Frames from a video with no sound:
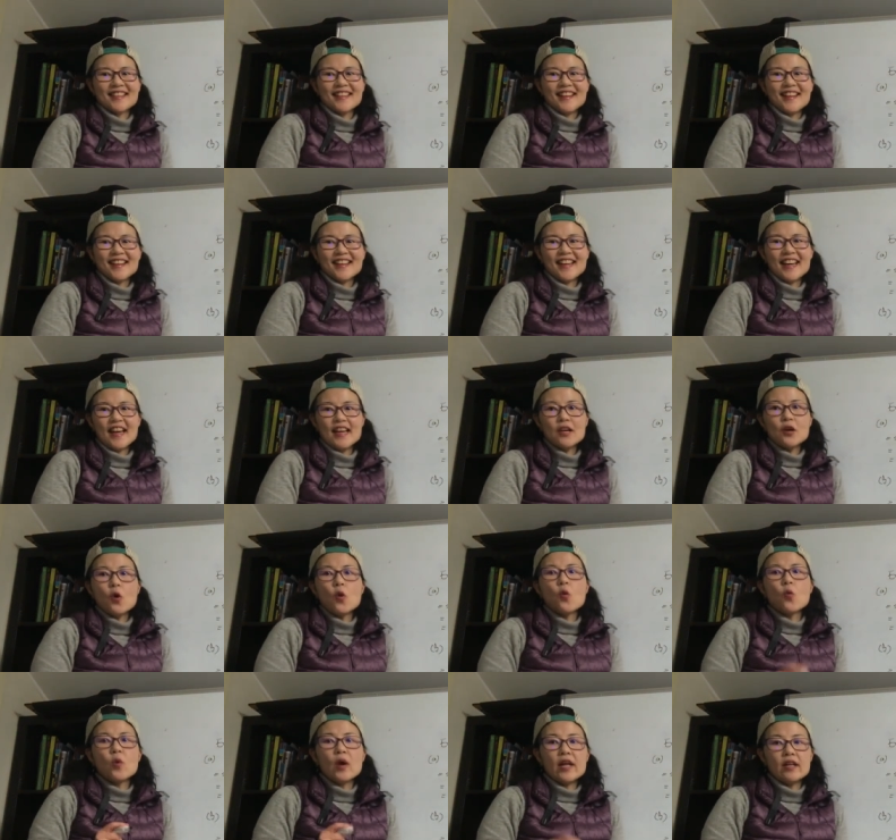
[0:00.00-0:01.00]
Okay?
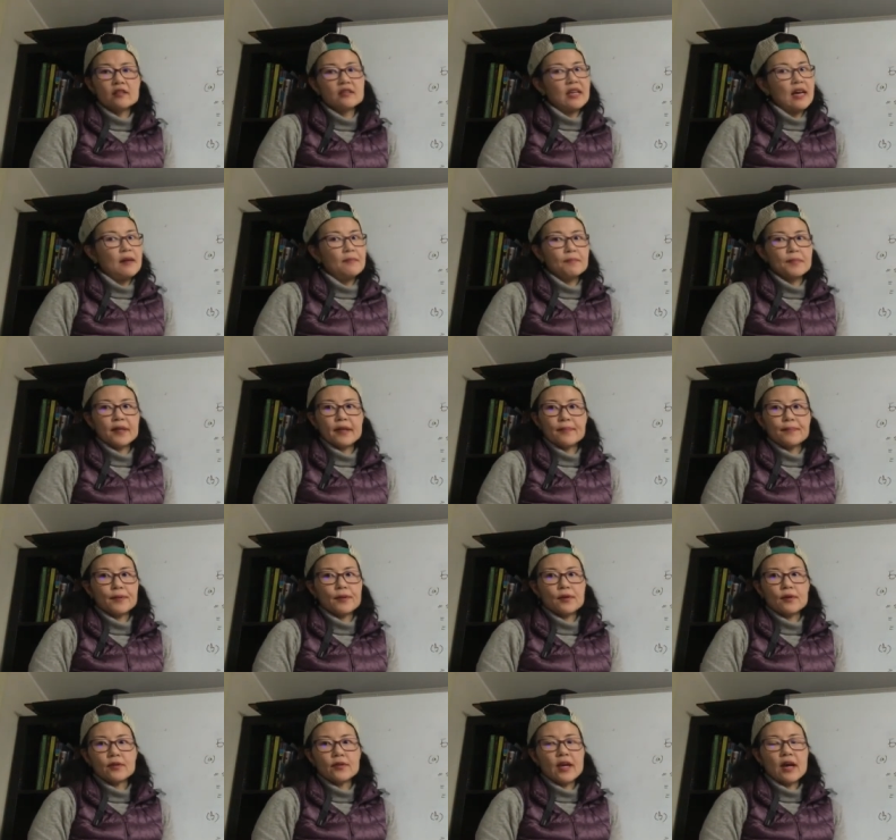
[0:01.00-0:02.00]
Well done,
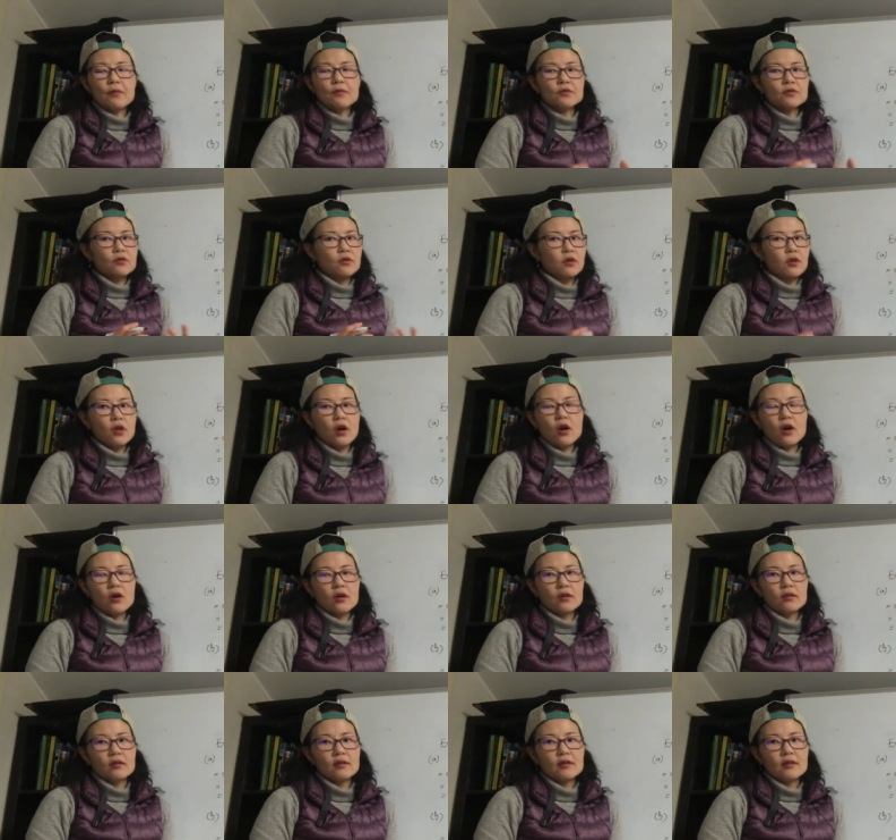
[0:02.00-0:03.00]
people. That was long.
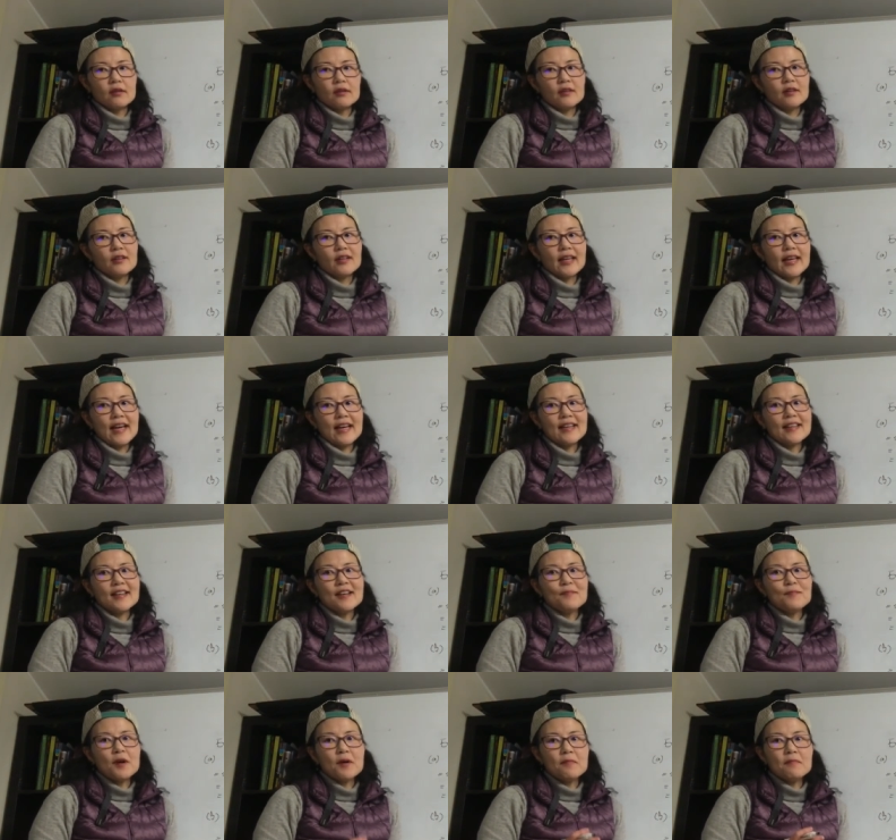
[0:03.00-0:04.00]
Okay?
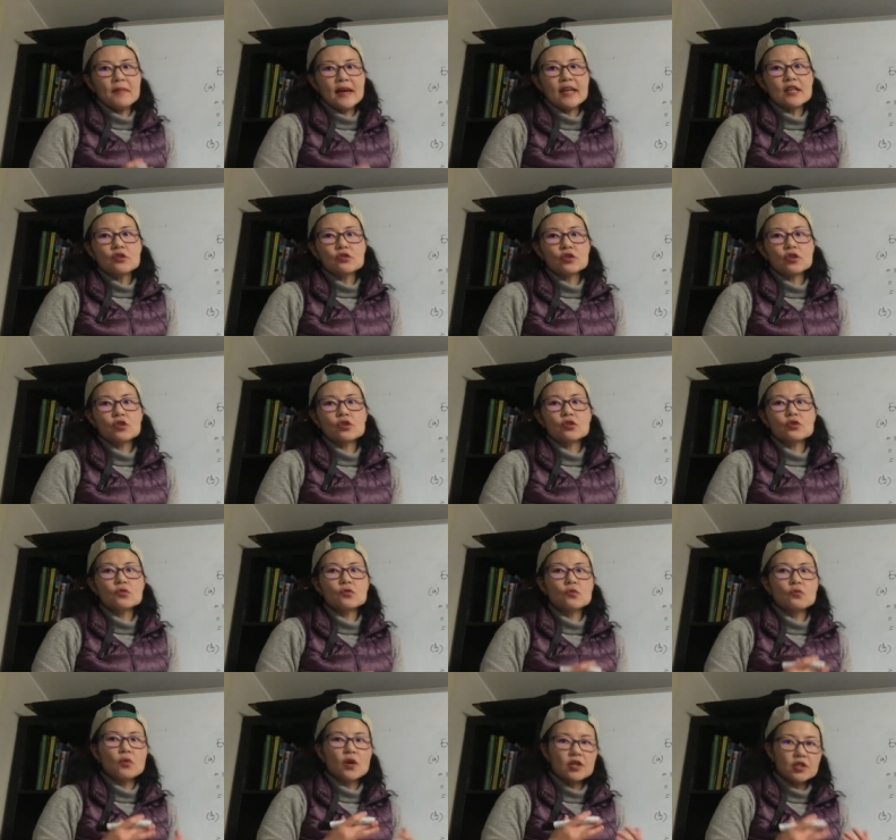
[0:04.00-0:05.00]
But make sure you
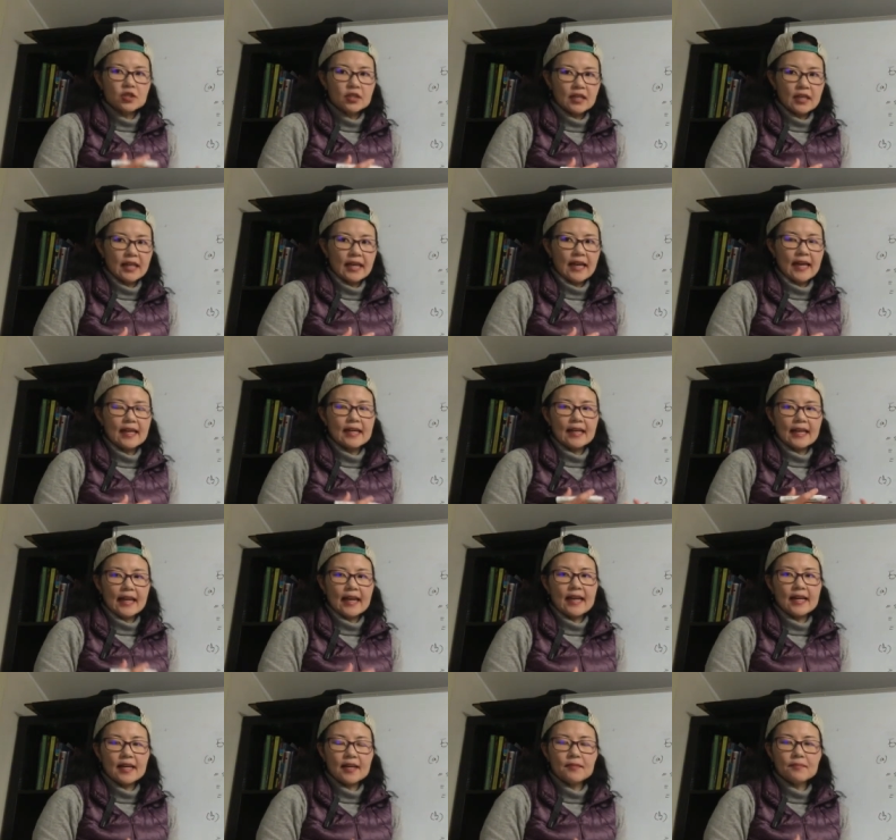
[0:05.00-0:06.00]
watch it again,
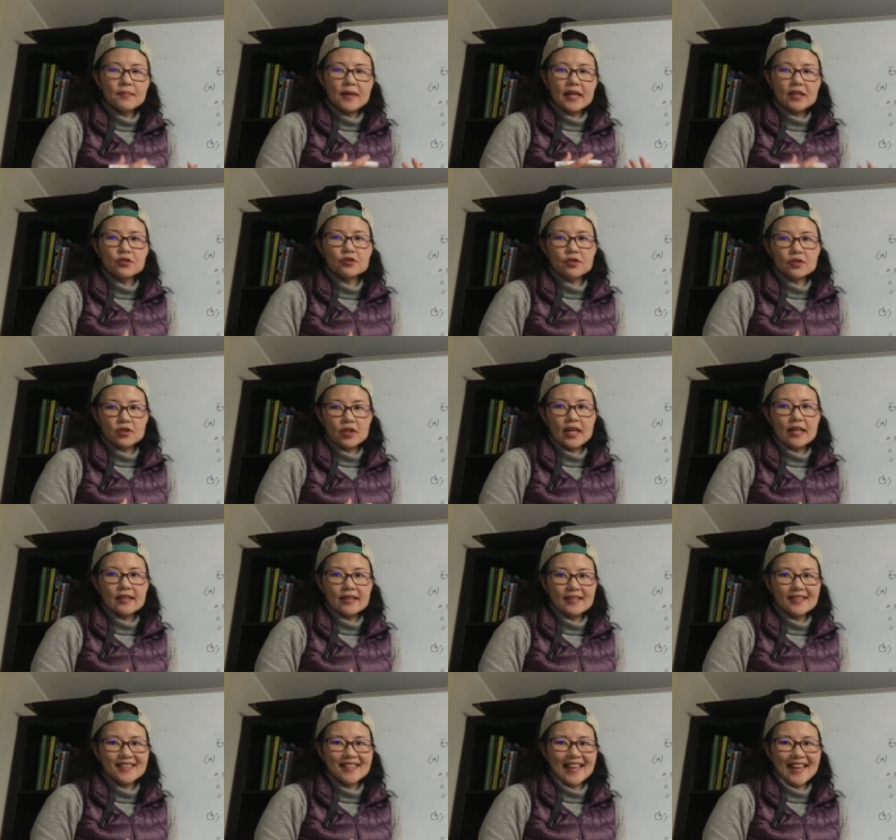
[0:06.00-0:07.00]
and make sure you
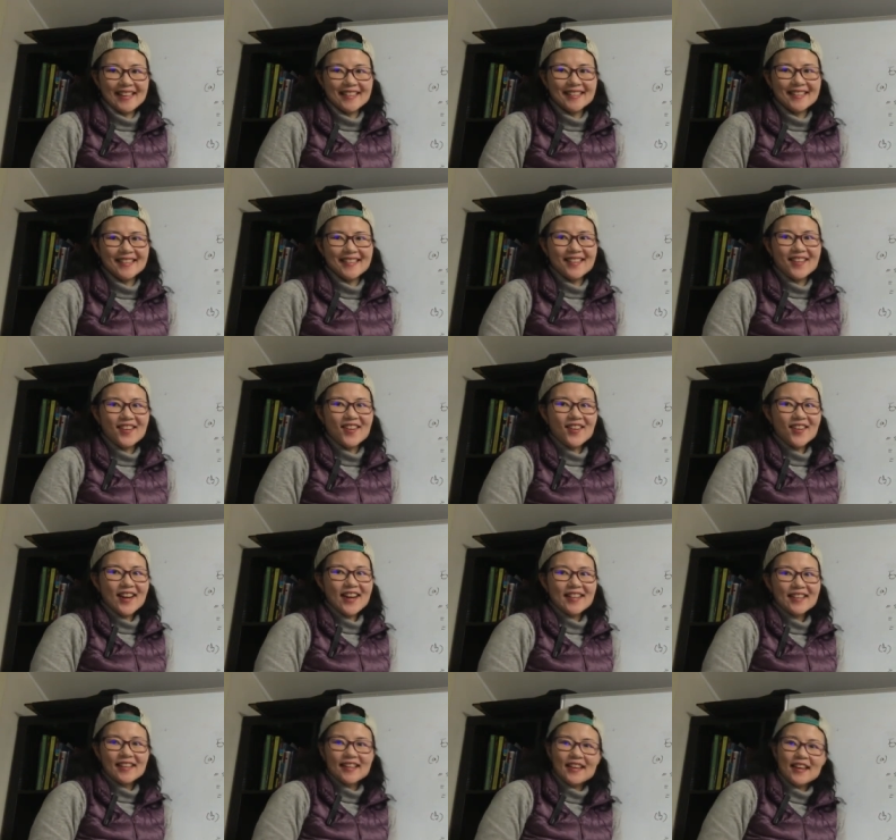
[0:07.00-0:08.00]
understand. All right?
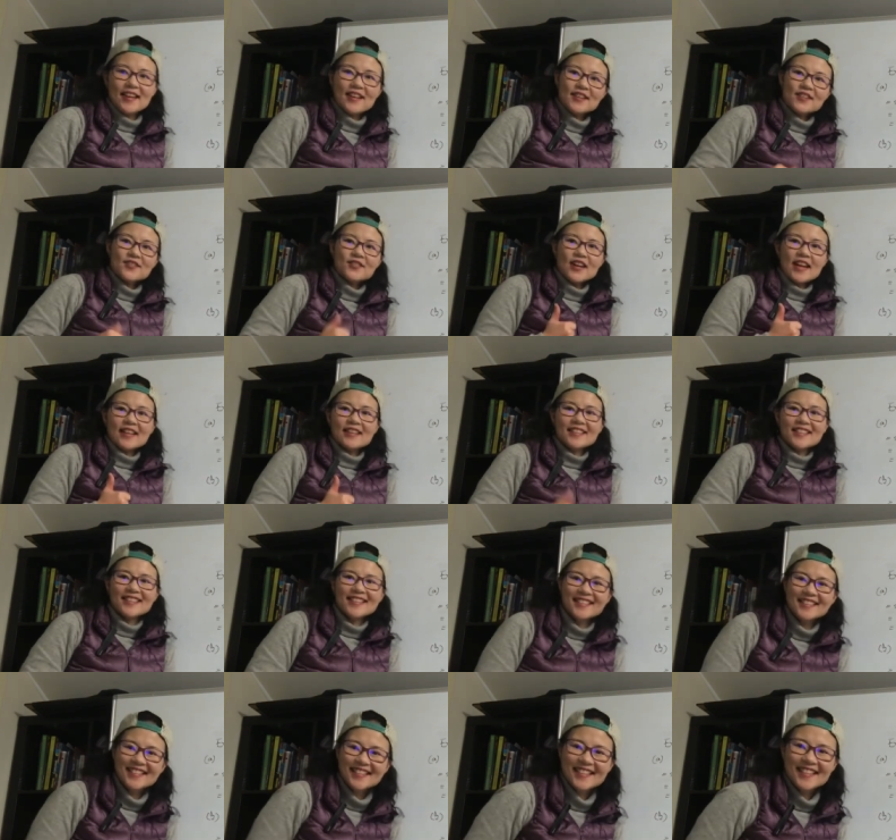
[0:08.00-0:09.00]
Great.
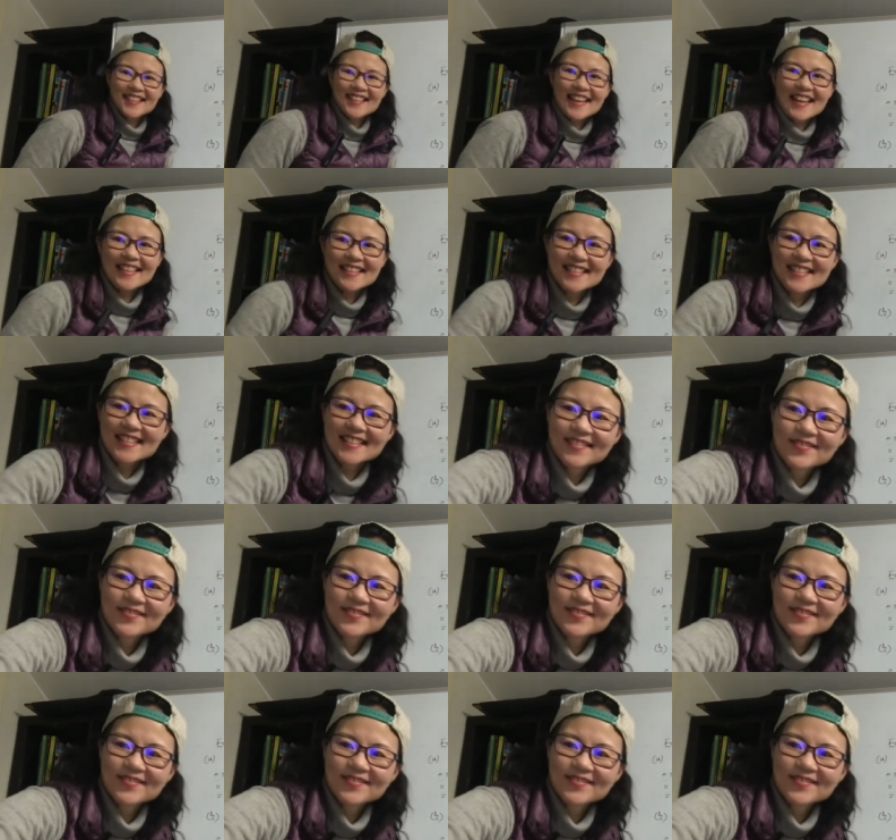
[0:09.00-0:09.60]
Thanks.